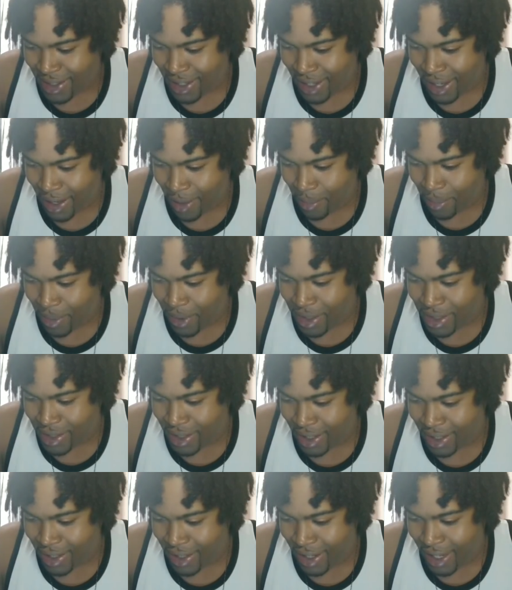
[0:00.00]
I
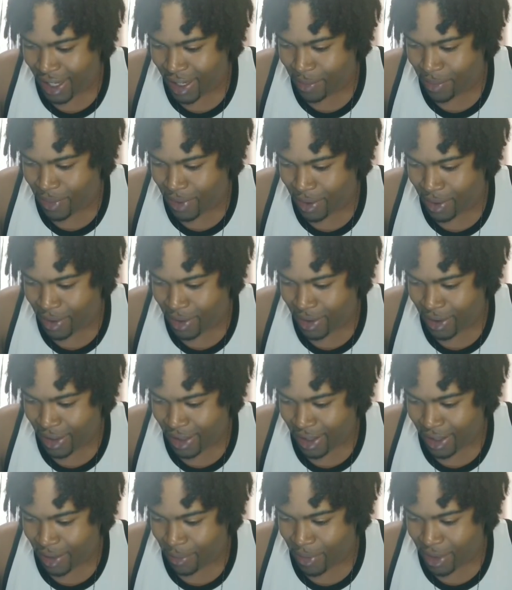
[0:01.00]
appreciate it. Hey,
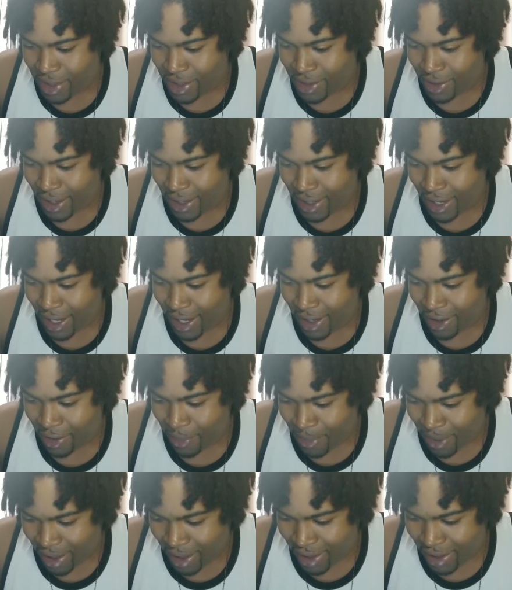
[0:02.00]
let me make sure I got
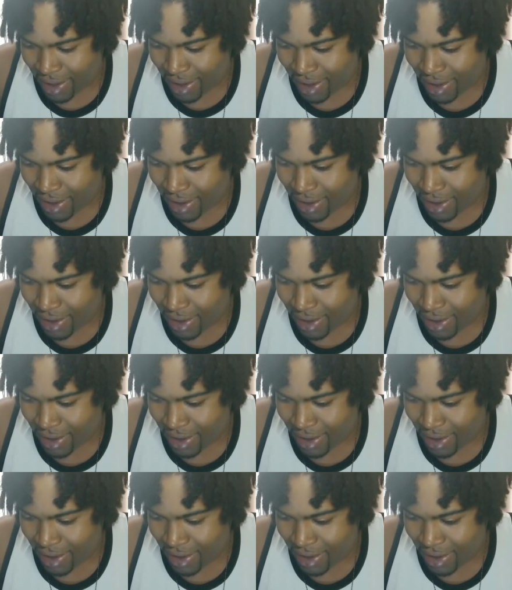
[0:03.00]
everybody.